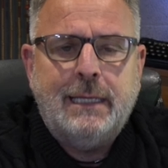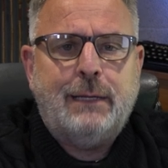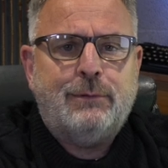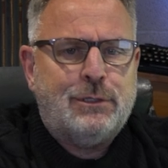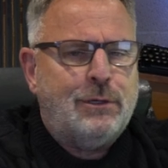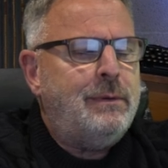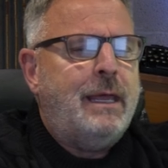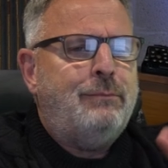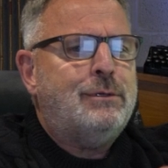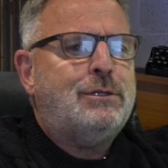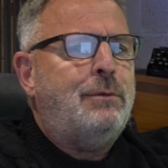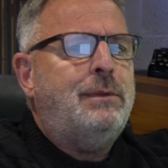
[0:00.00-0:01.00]
It
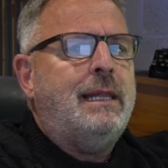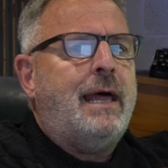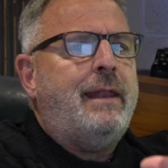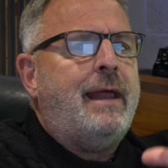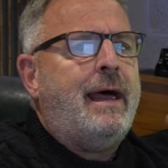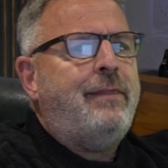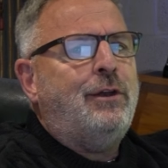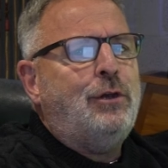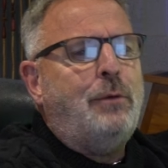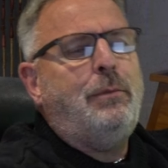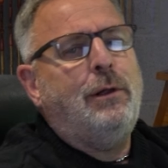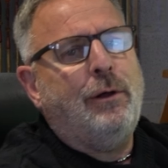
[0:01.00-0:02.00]
was something like that, either
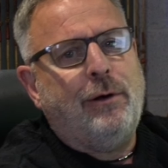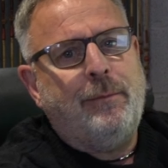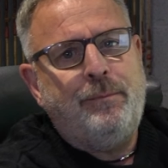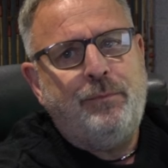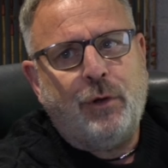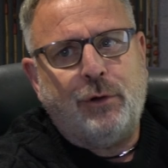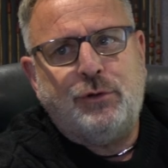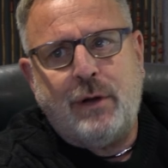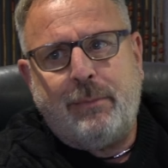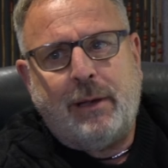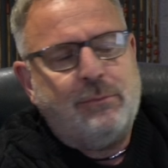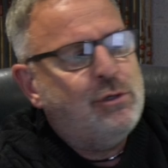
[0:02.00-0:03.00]
double or
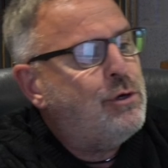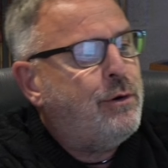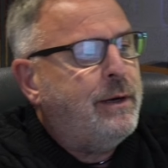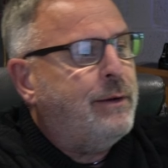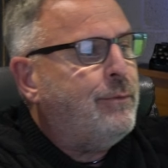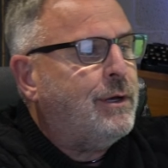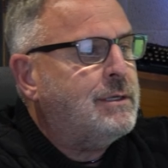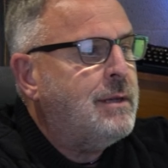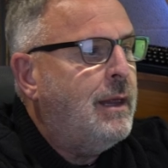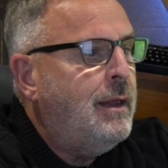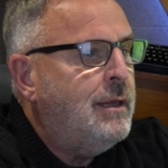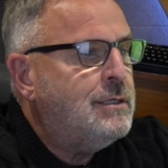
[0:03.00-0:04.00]
triple, I'm sure it was.
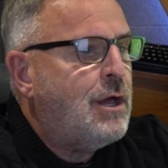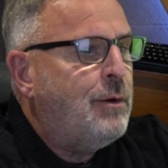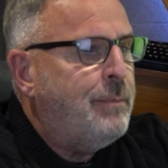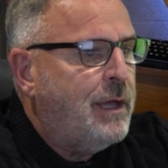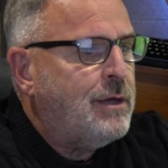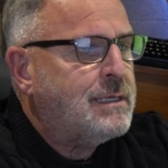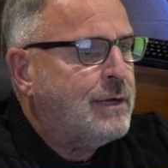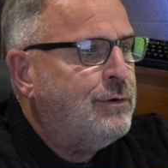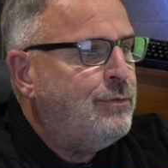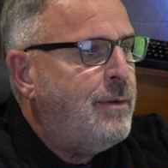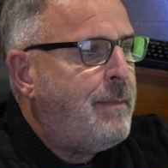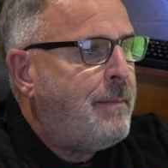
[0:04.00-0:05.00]
So because I
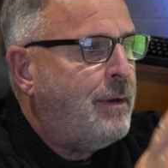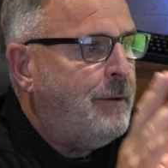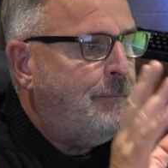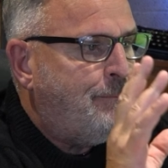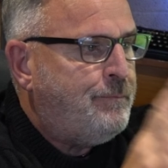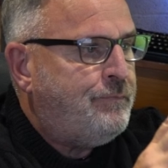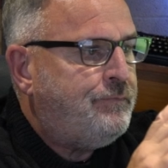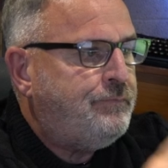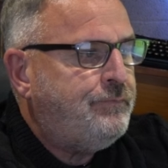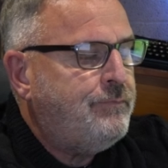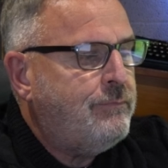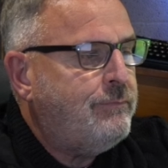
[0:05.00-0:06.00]
couldn't remember,
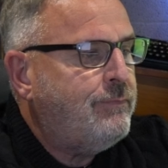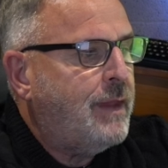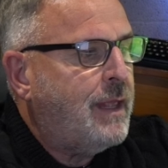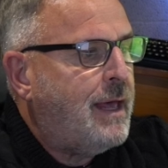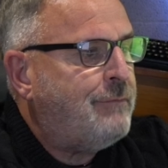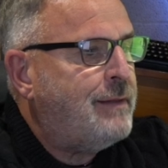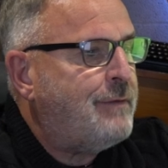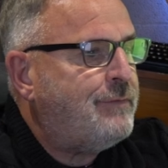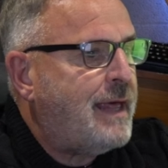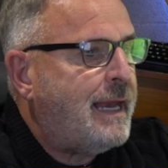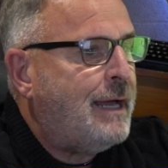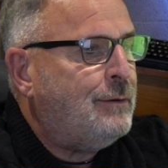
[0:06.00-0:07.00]
I've left
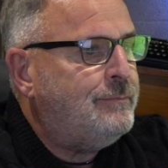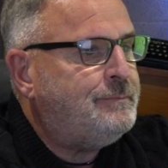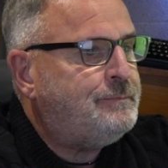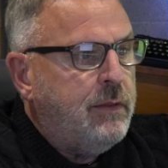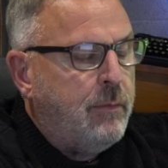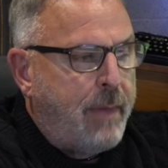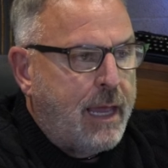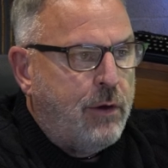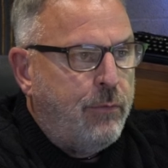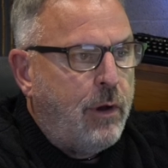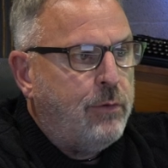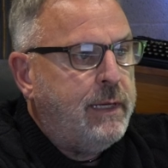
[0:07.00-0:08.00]
that out. The
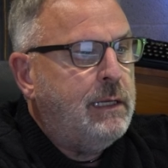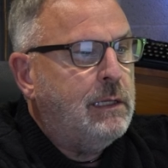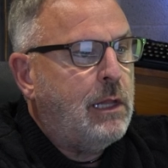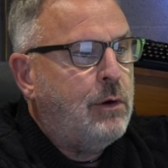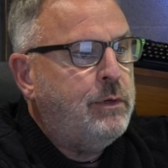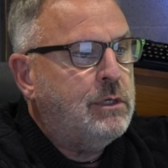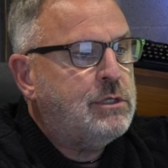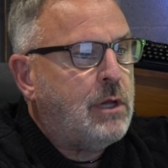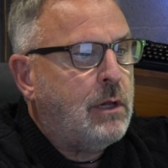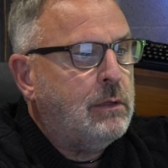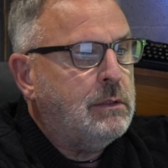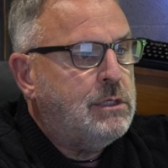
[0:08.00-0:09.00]
macaroni-loaded
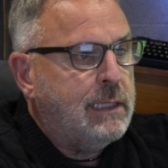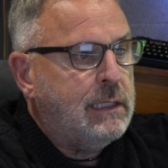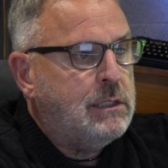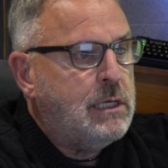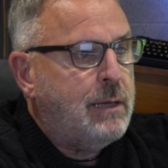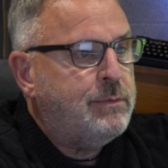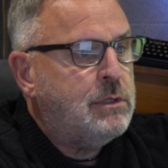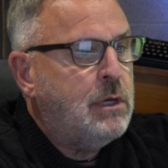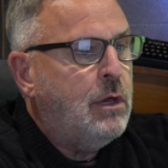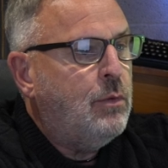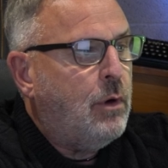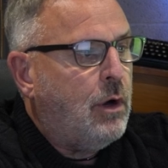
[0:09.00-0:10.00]
salt and chilli chips
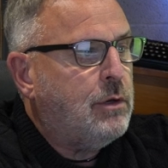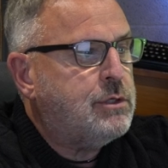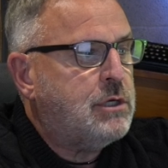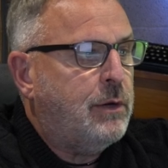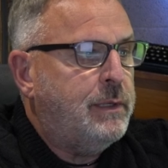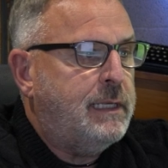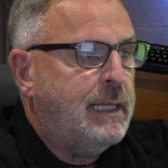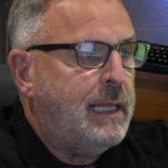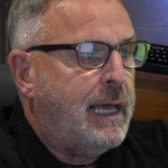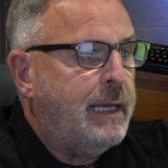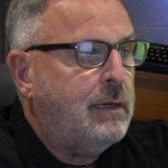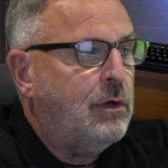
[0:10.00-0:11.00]
were also a
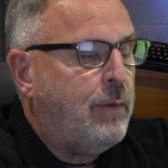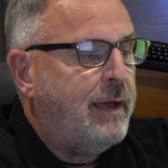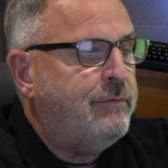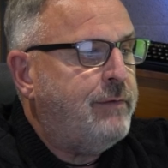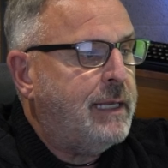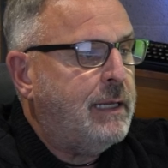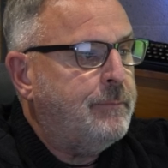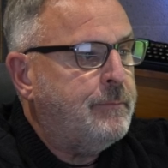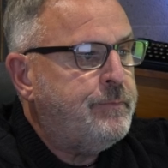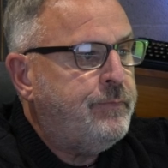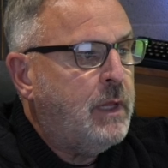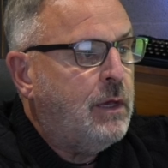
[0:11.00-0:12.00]
delight and quite filling.
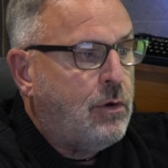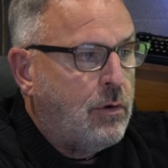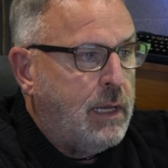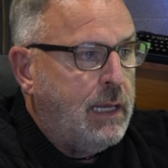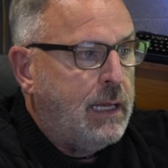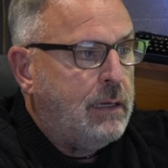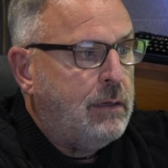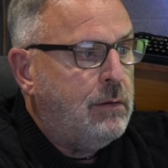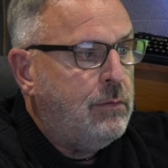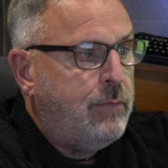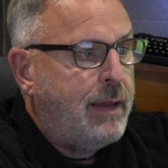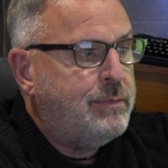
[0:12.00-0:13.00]
Cooking in
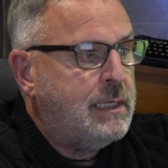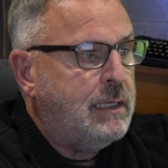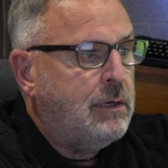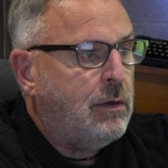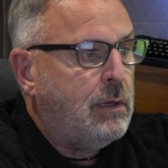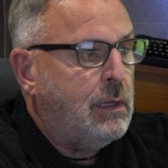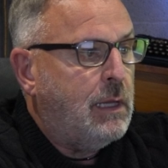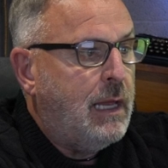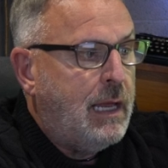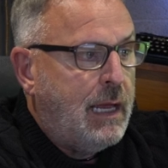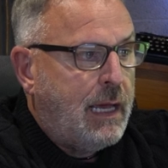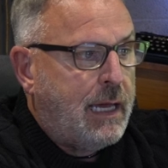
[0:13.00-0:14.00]
rapeseed oil,
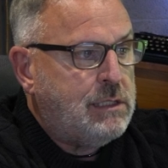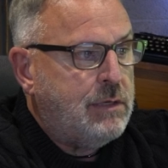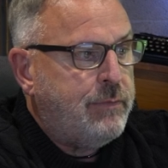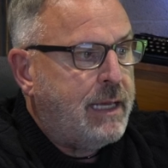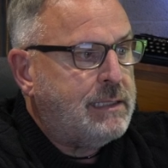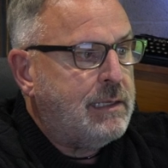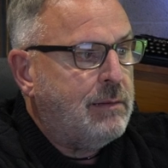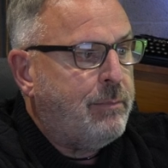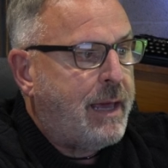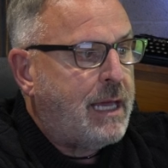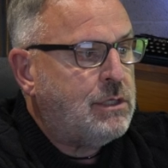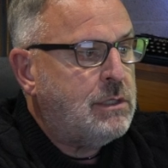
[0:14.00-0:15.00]
hygiene rating
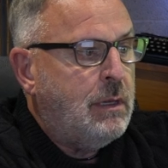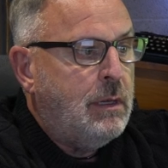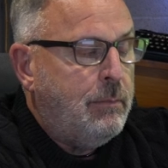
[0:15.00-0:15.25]
pass,